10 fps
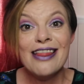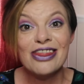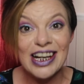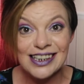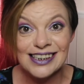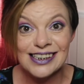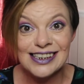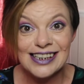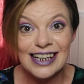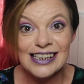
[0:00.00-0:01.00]
That's
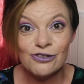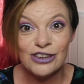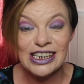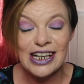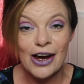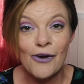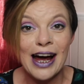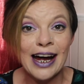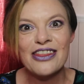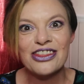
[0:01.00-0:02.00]
today's video.
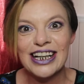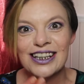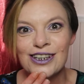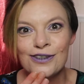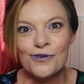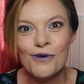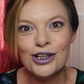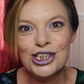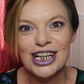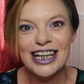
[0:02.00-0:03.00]
Thank you for
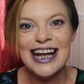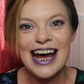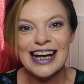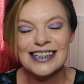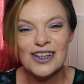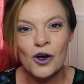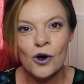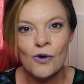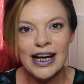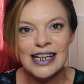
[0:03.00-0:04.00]
watching, as
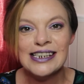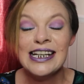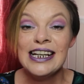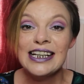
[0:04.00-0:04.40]
always.